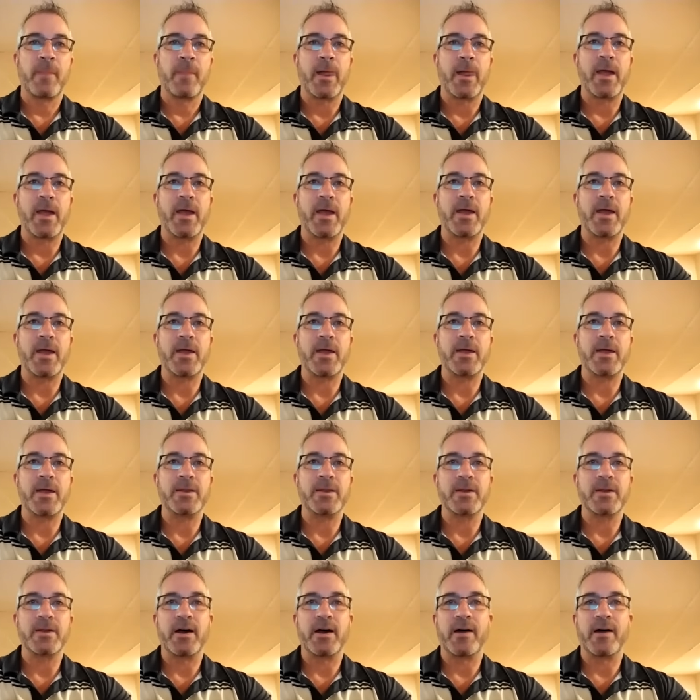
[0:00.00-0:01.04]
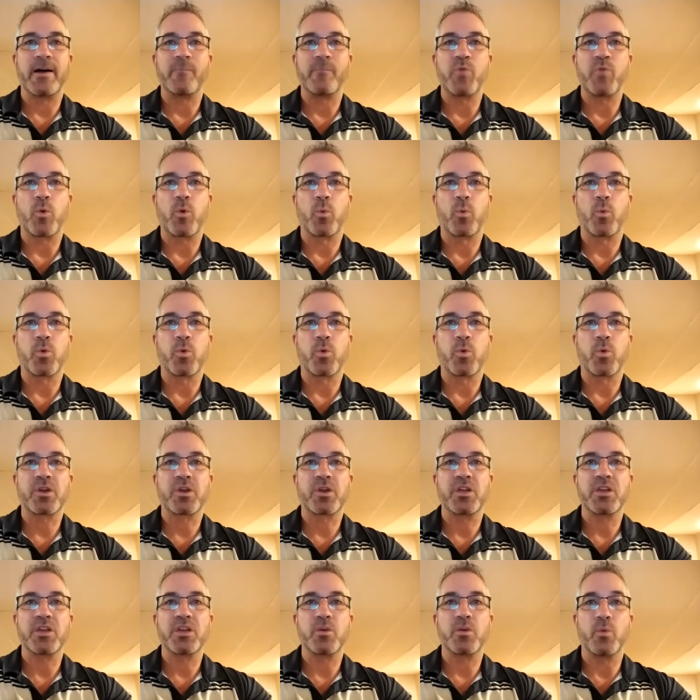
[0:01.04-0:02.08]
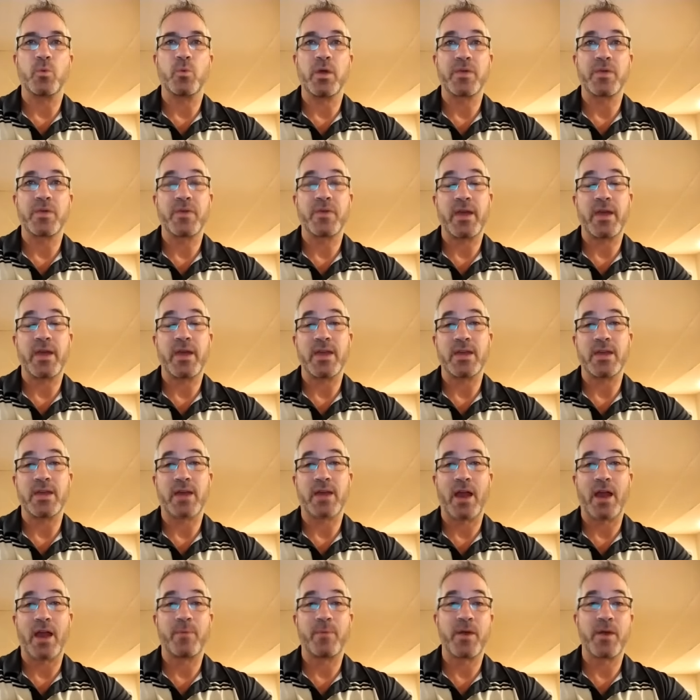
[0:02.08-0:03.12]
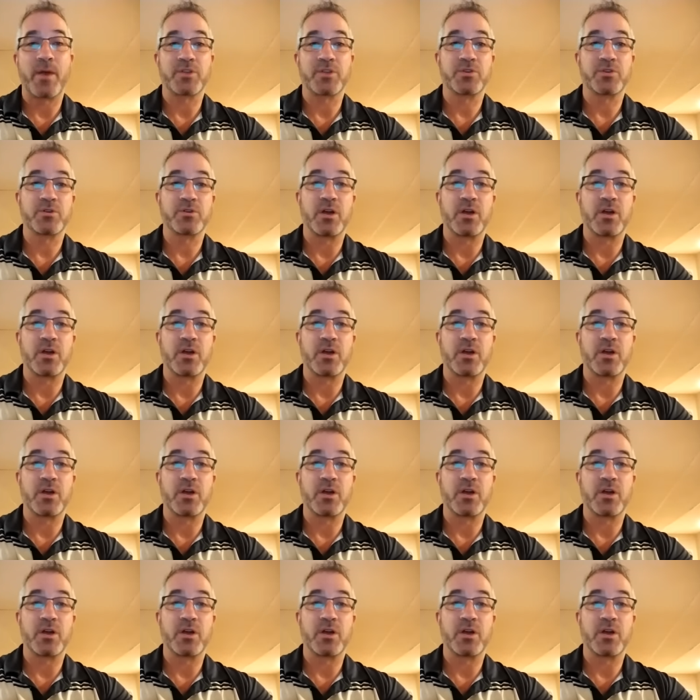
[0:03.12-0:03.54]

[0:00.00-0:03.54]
And um, working with a chiropractor,